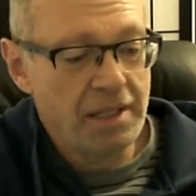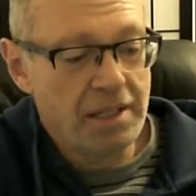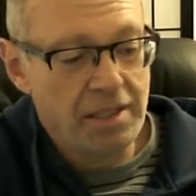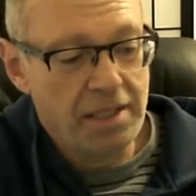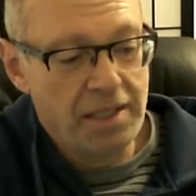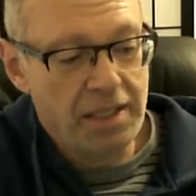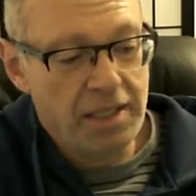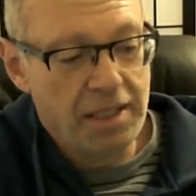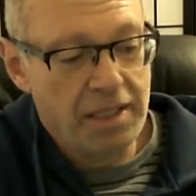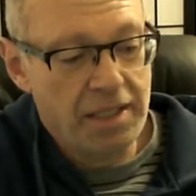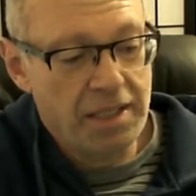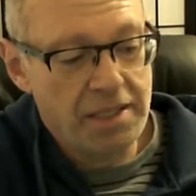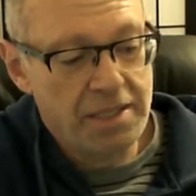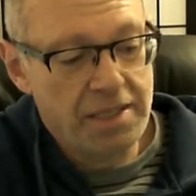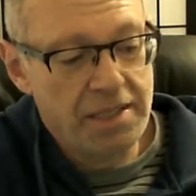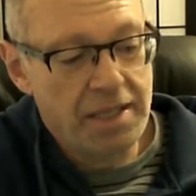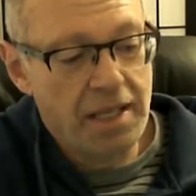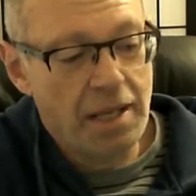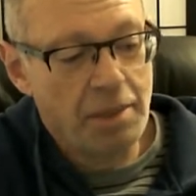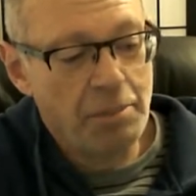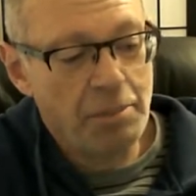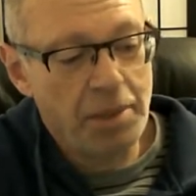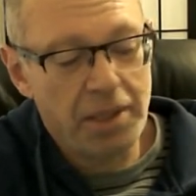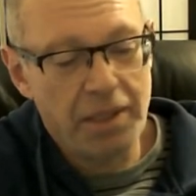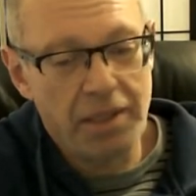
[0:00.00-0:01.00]
The
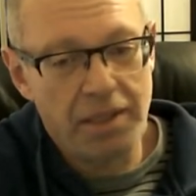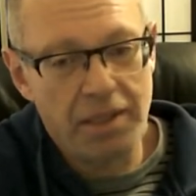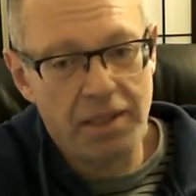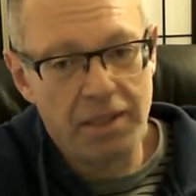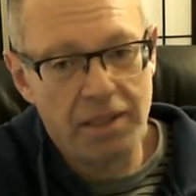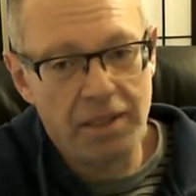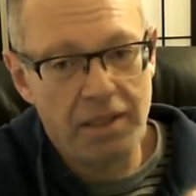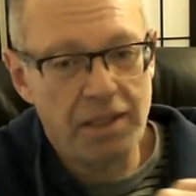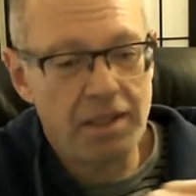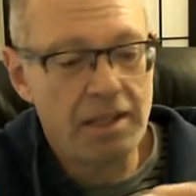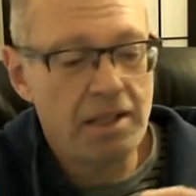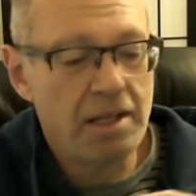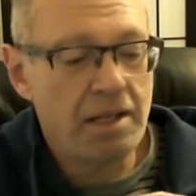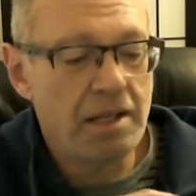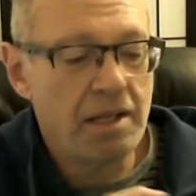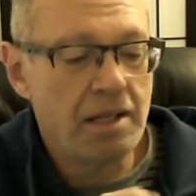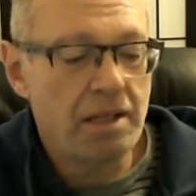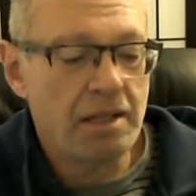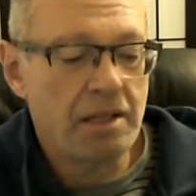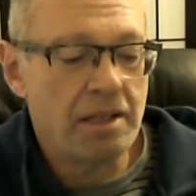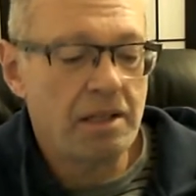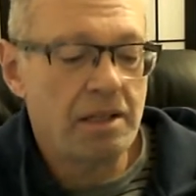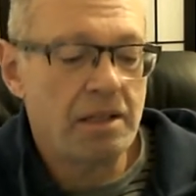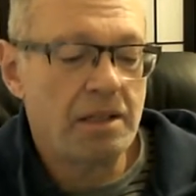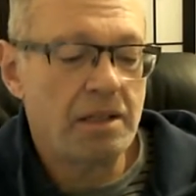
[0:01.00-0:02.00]
instep
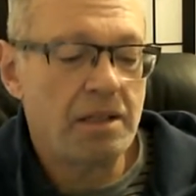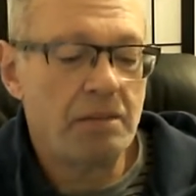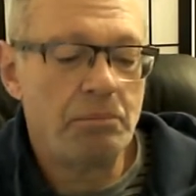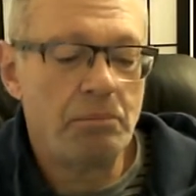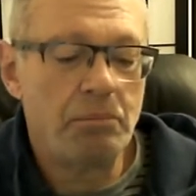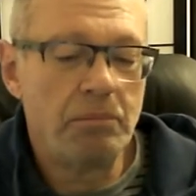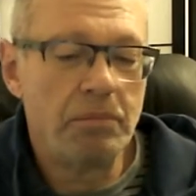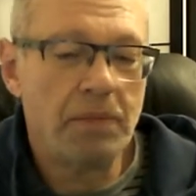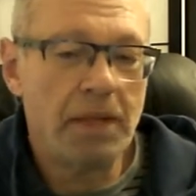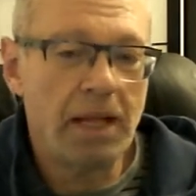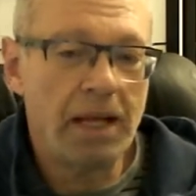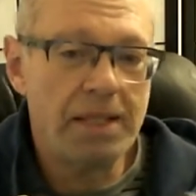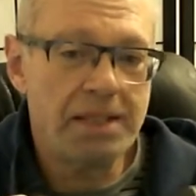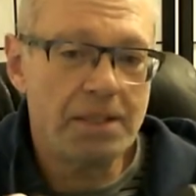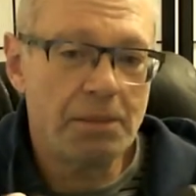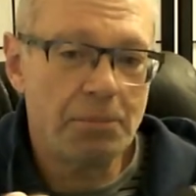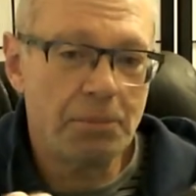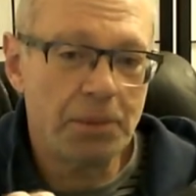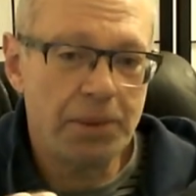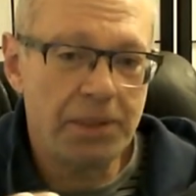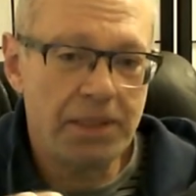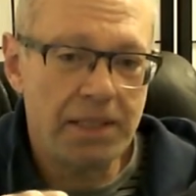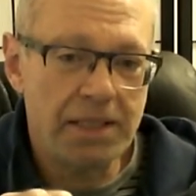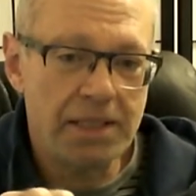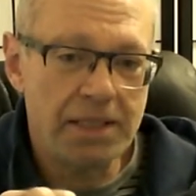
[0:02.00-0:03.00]
lines up
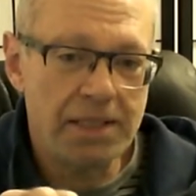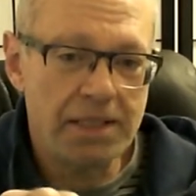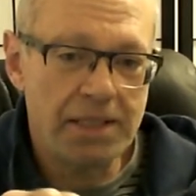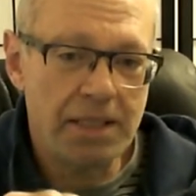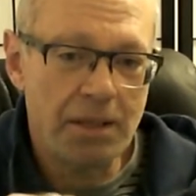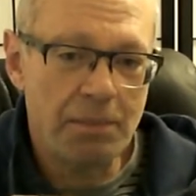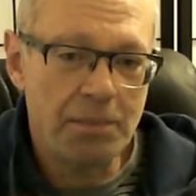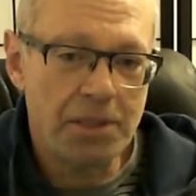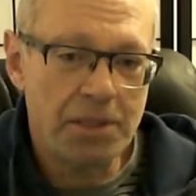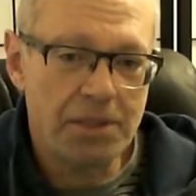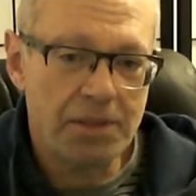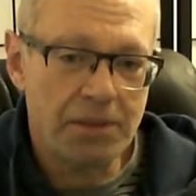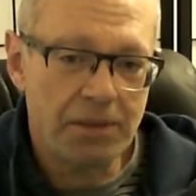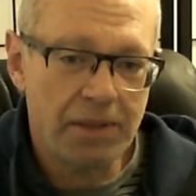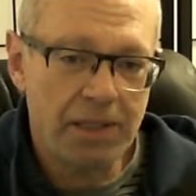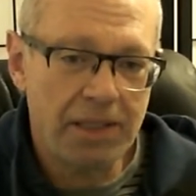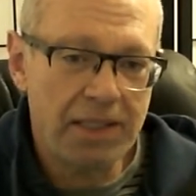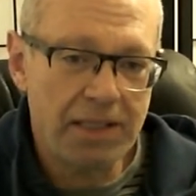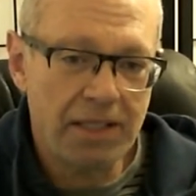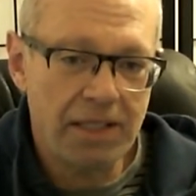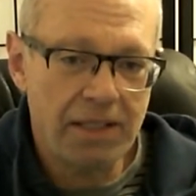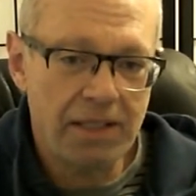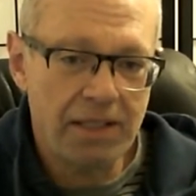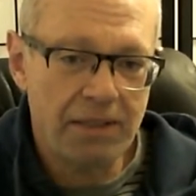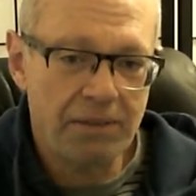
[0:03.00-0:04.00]
with the instep. It's right
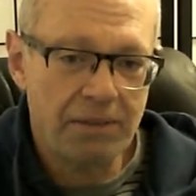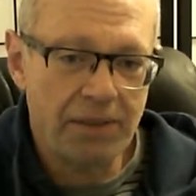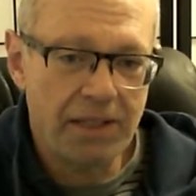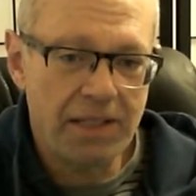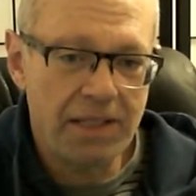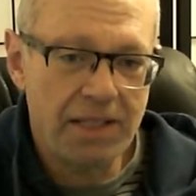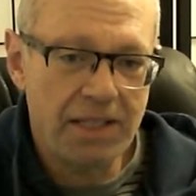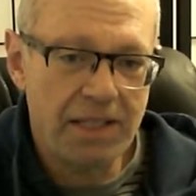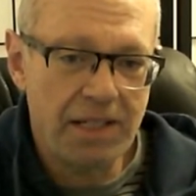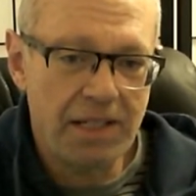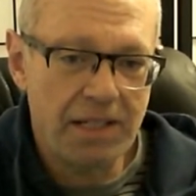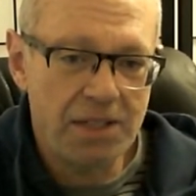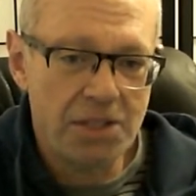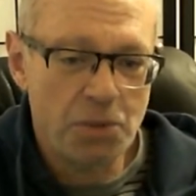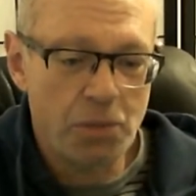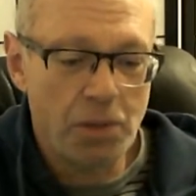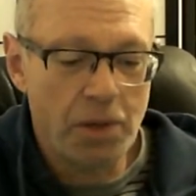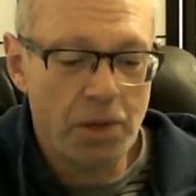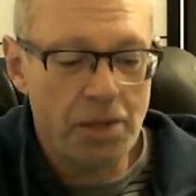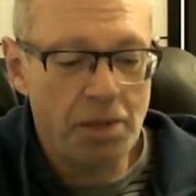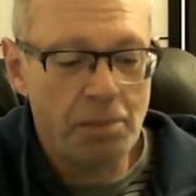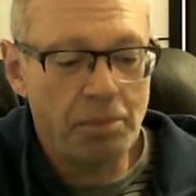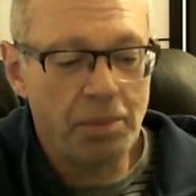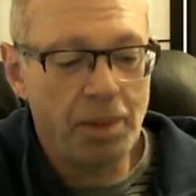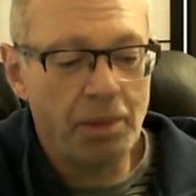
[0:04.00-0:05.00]
there is where
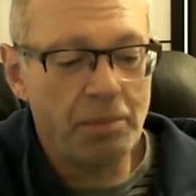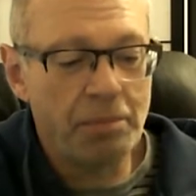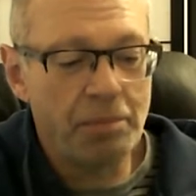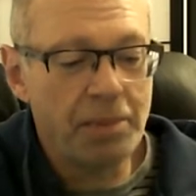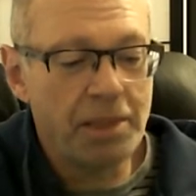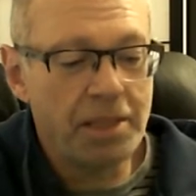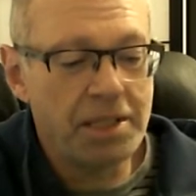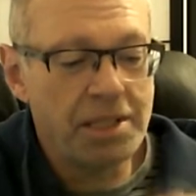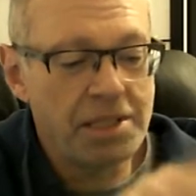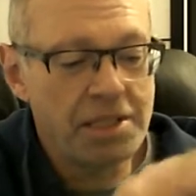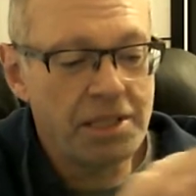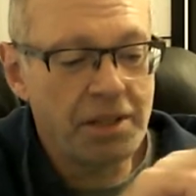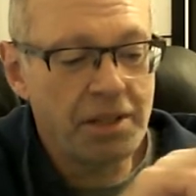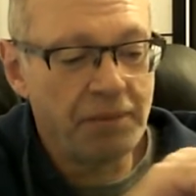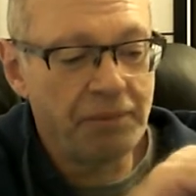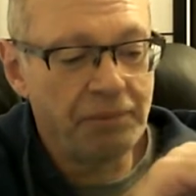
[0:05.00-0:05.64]
the bump is.